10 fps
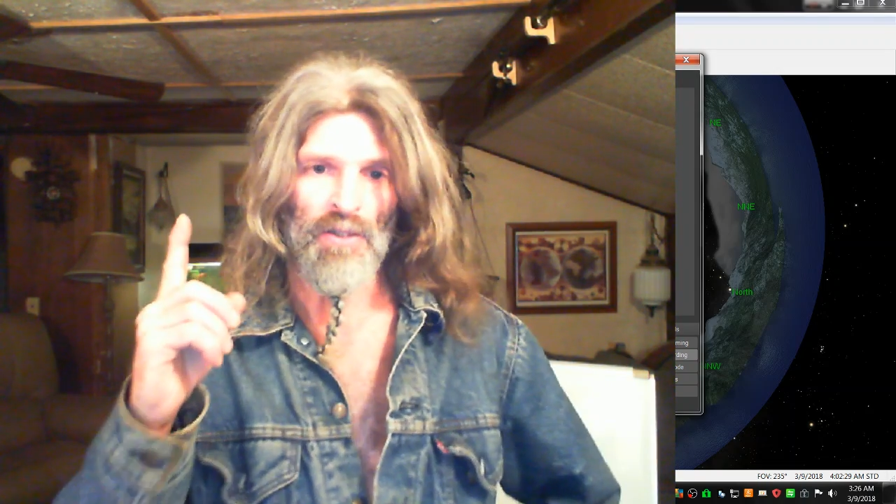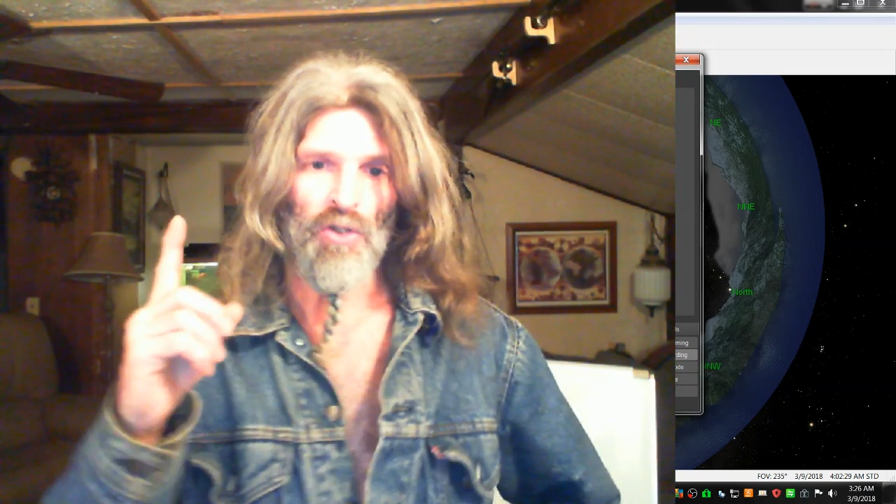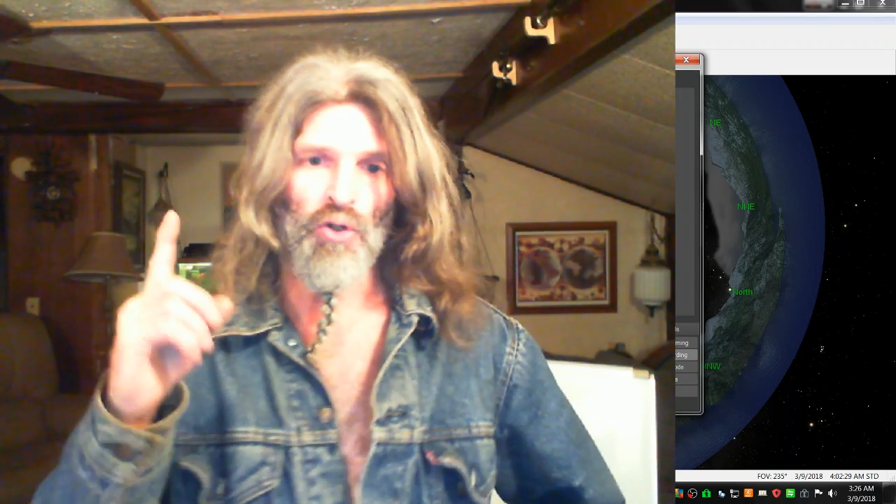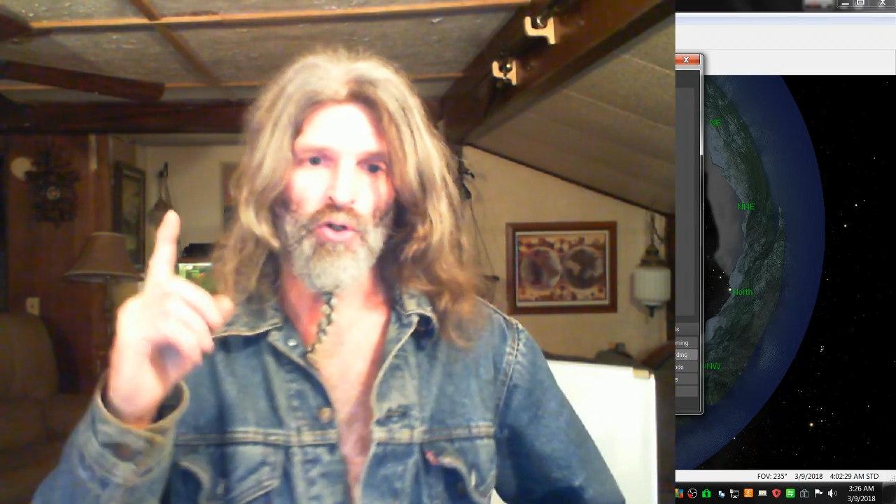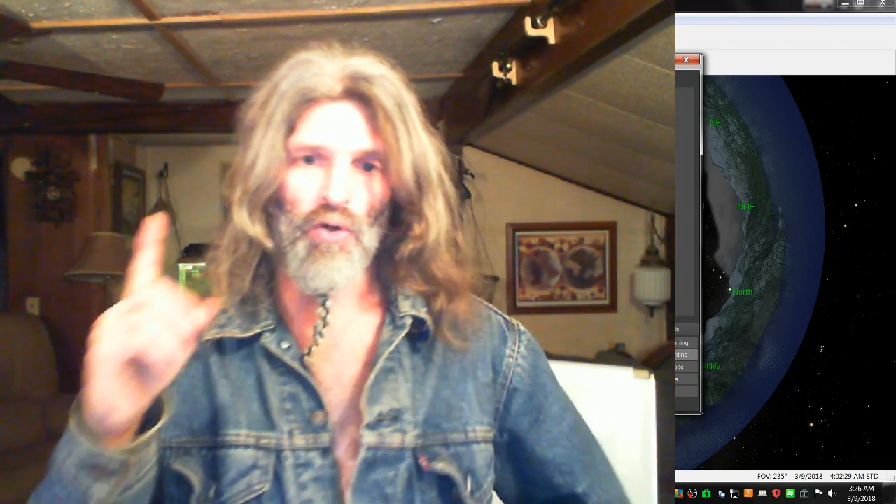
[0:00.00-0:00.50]

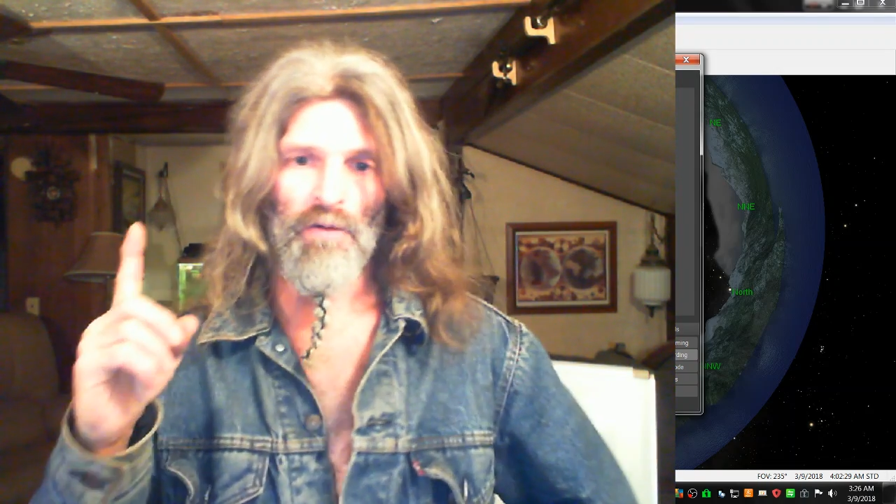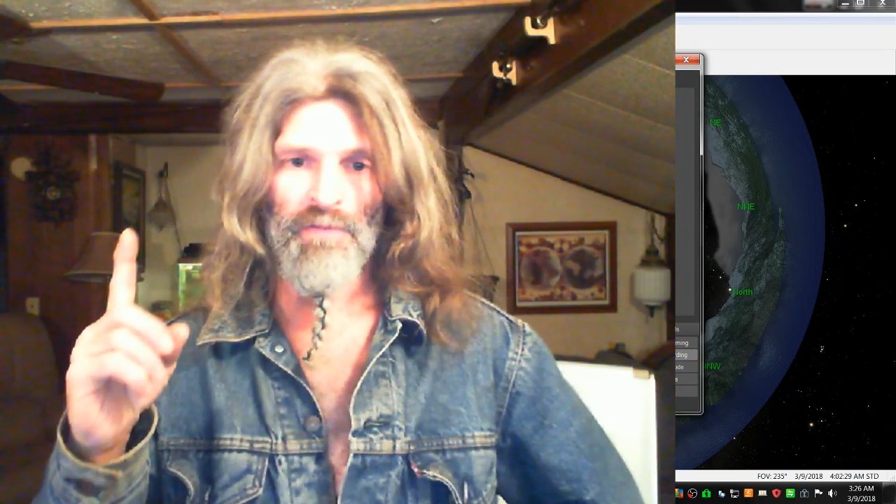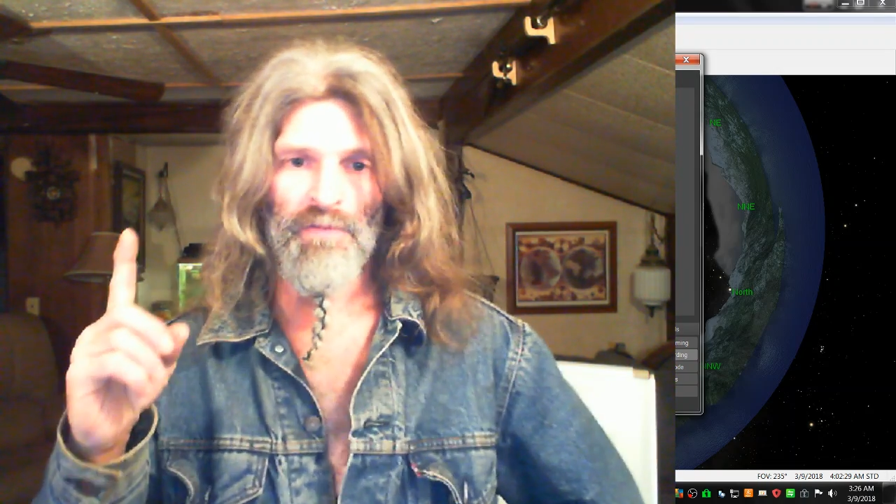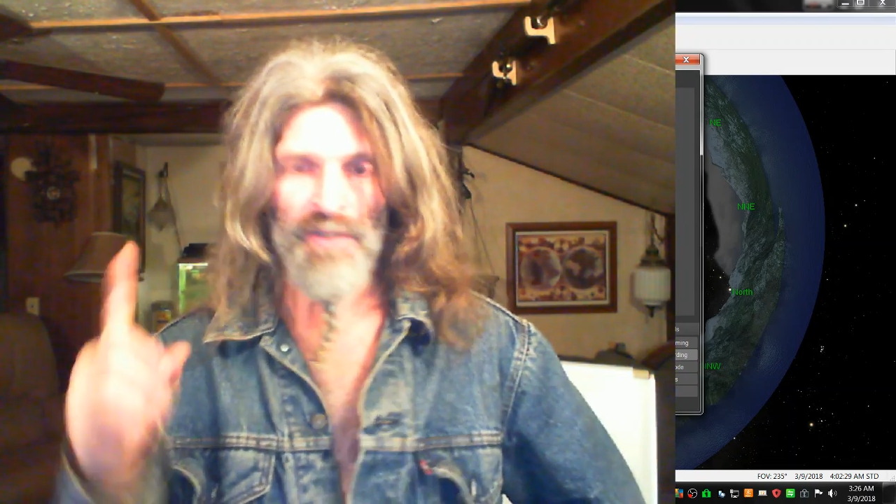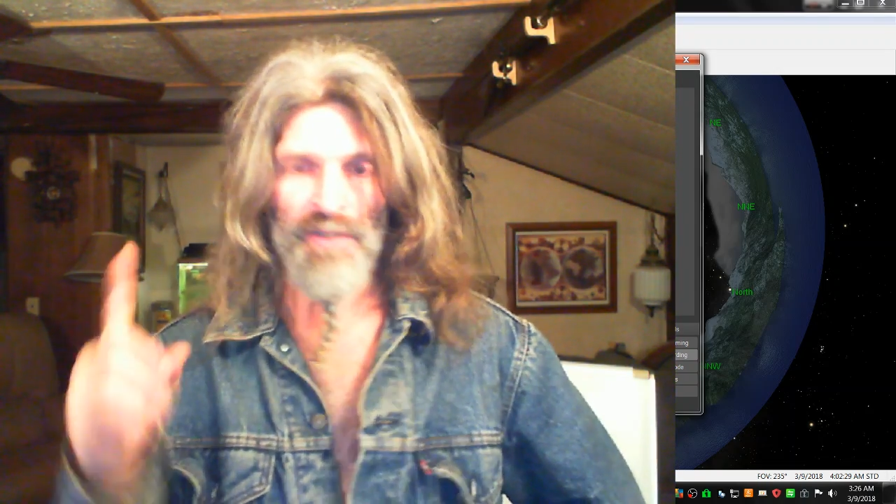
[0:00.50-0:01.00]
who have
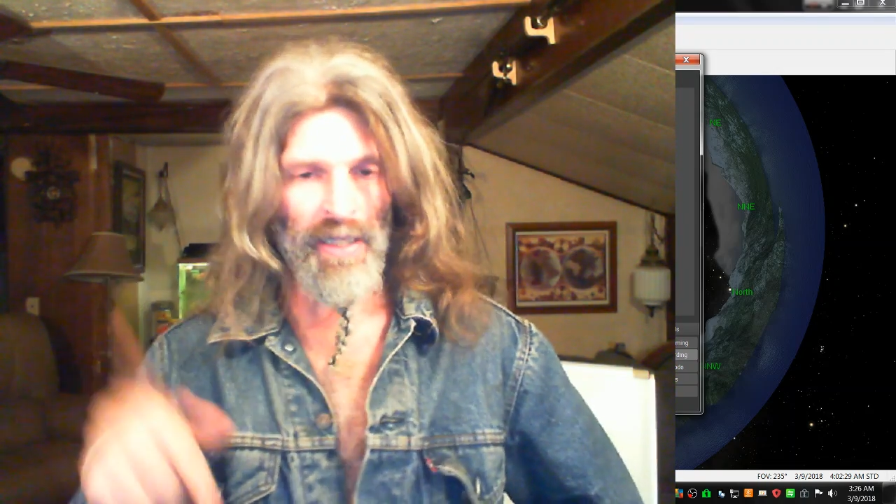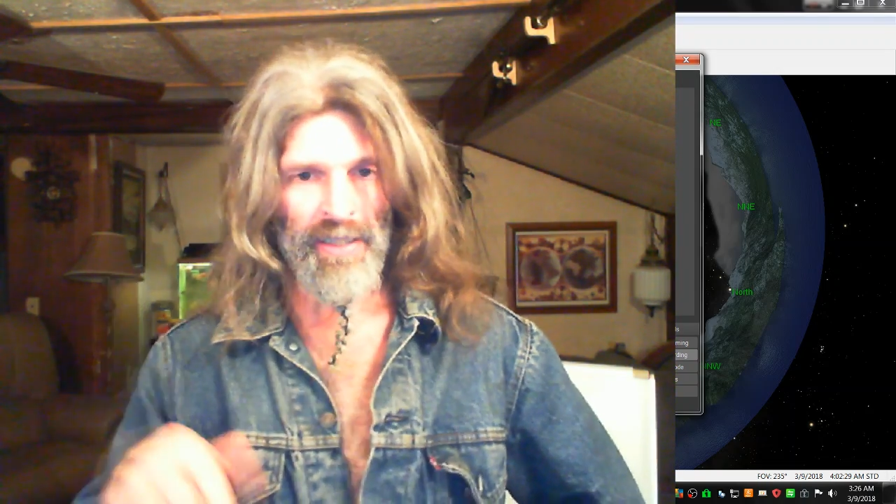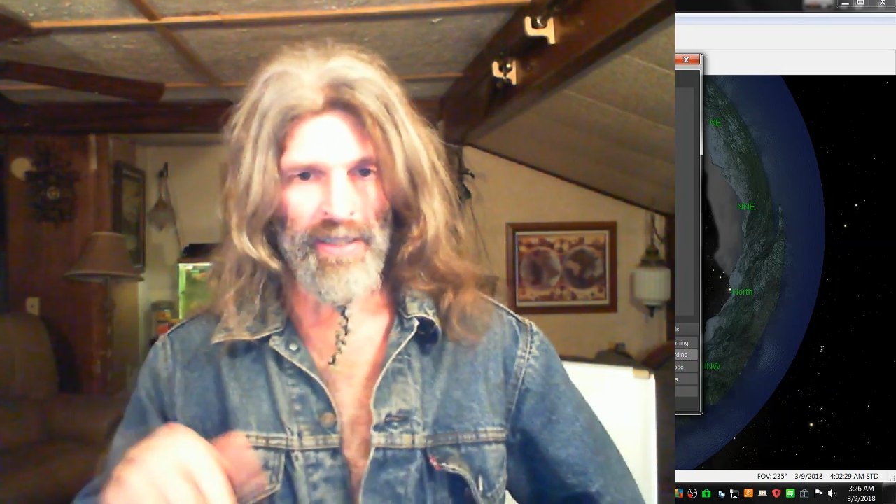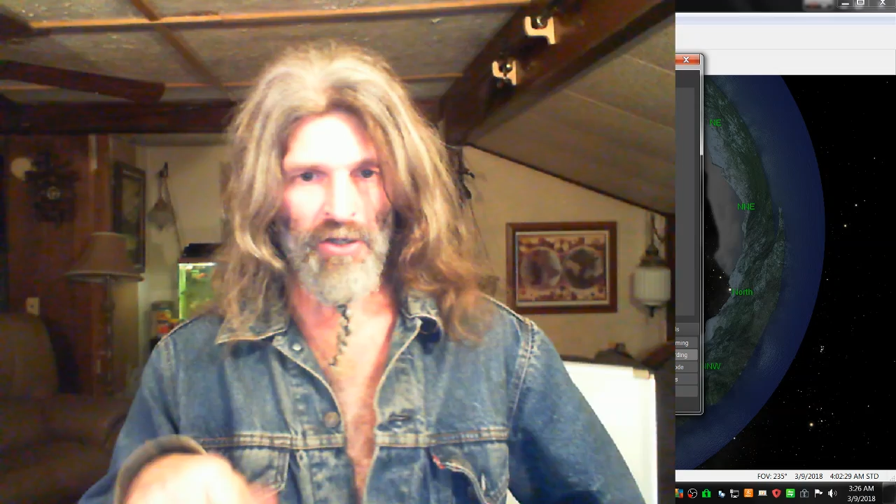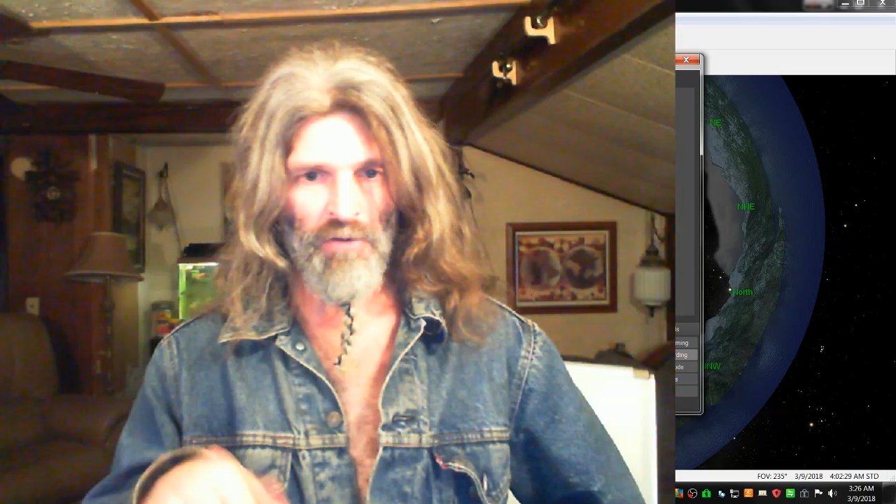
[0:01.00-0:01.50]

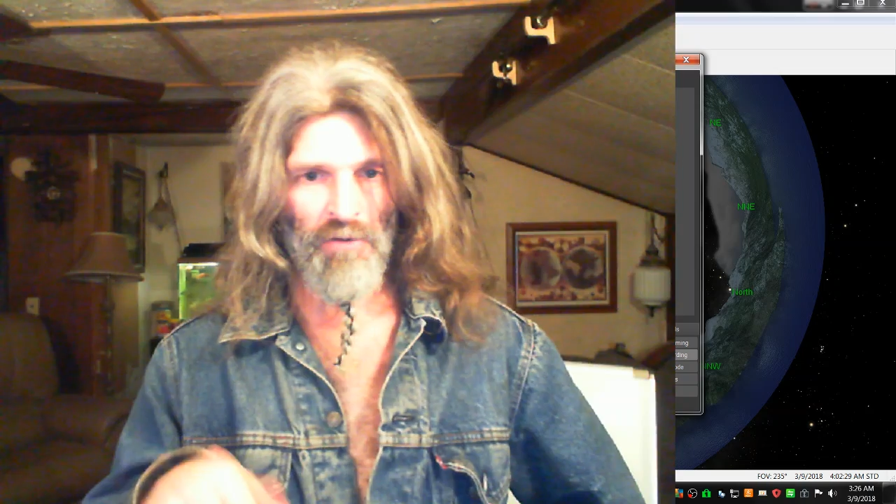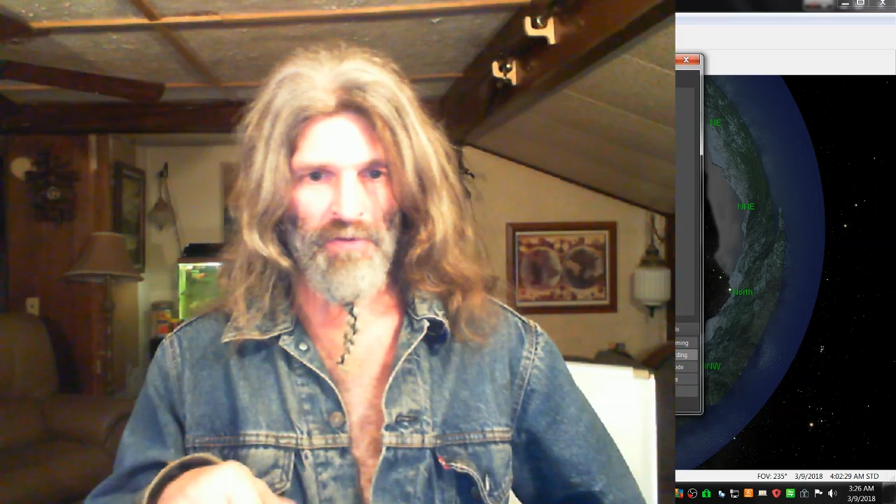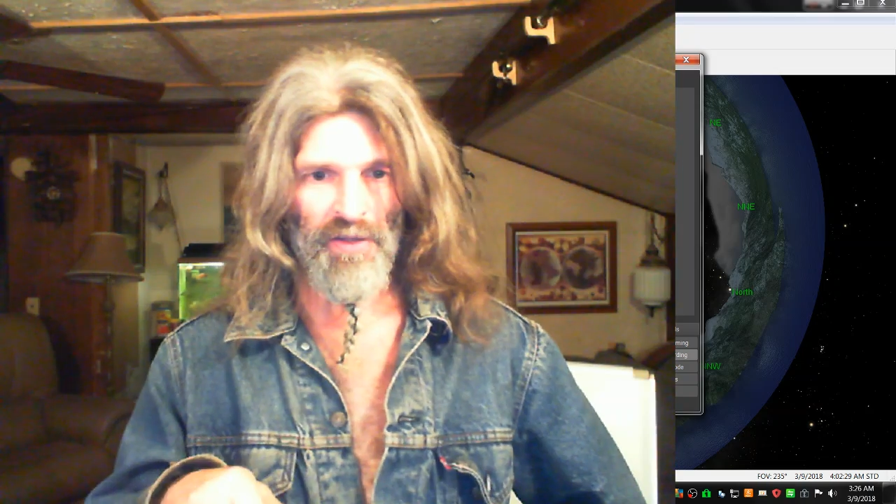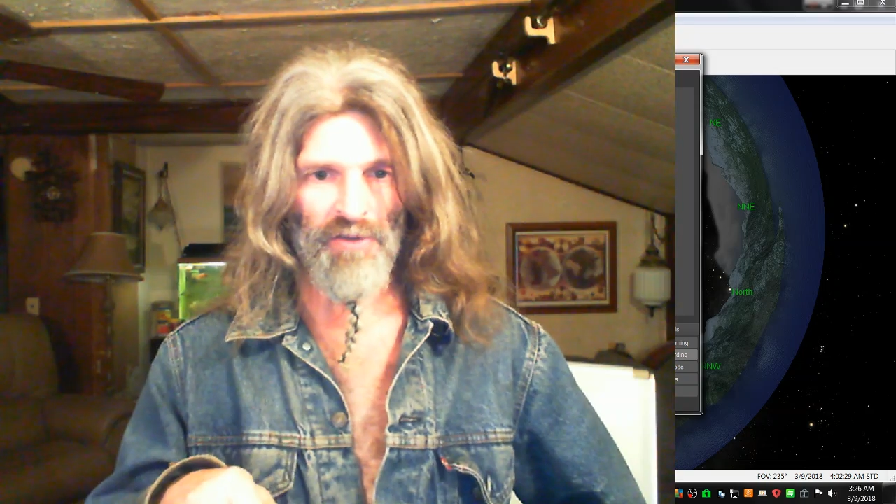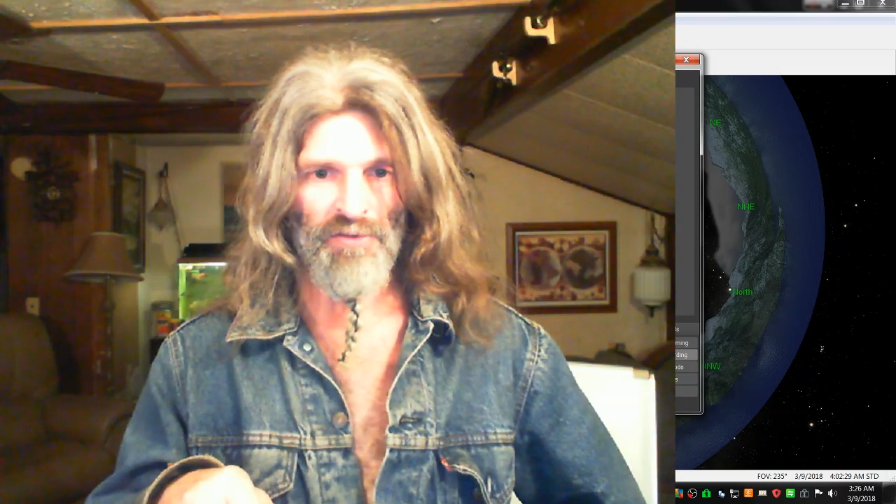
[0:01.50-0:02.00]
taken over
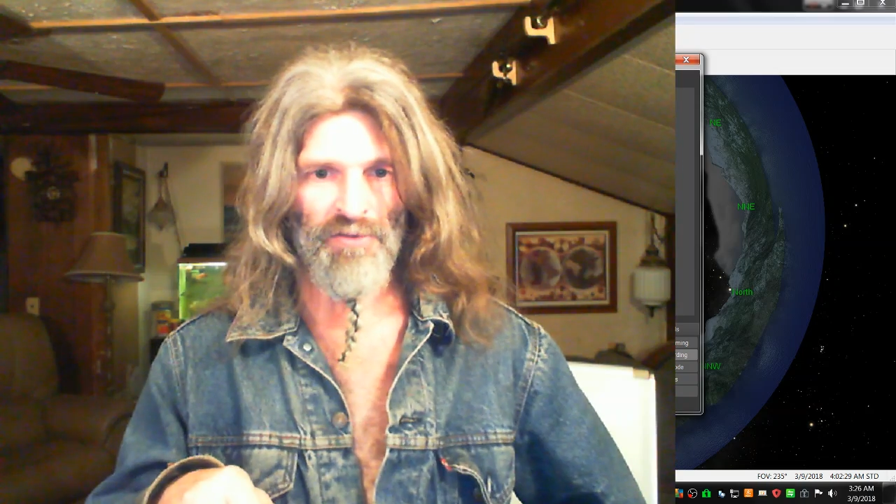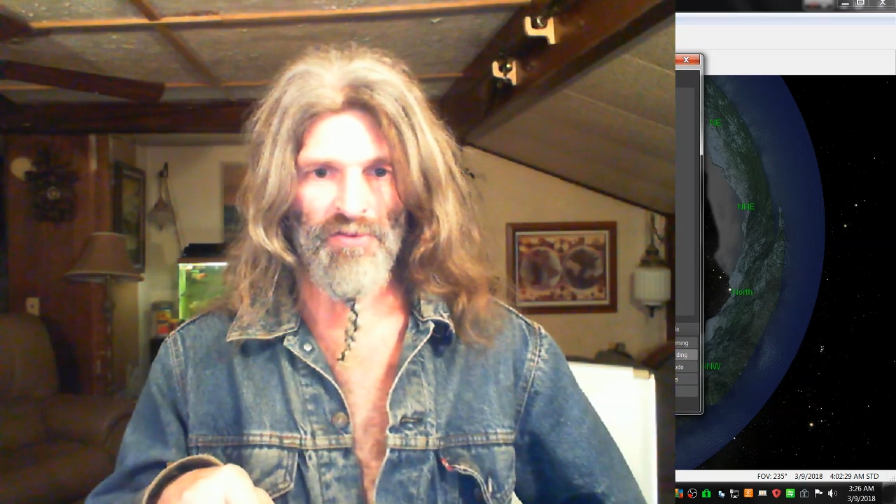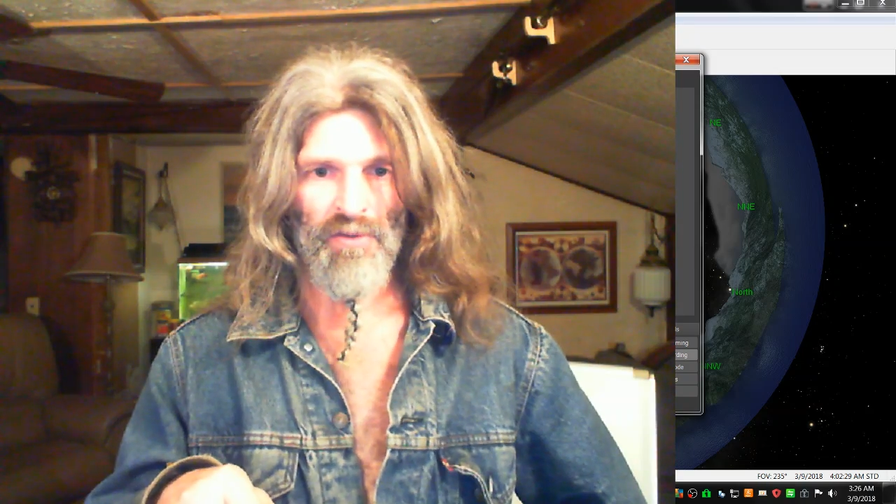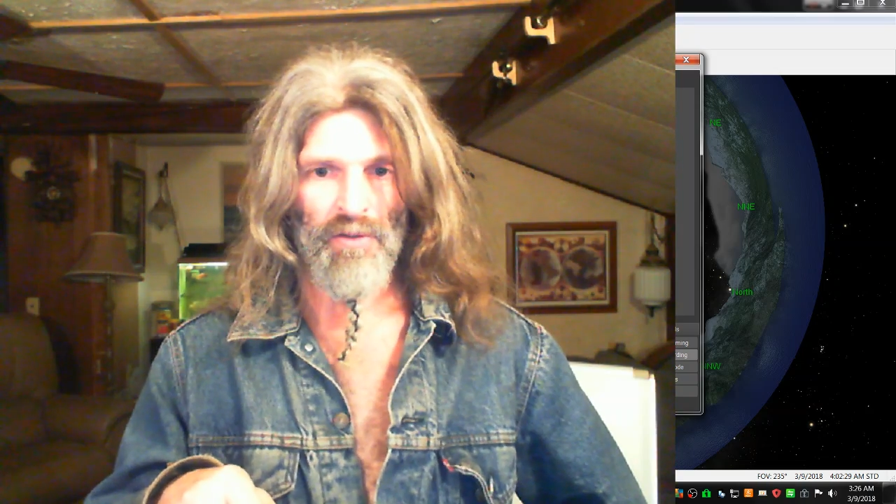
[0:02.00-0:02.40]
this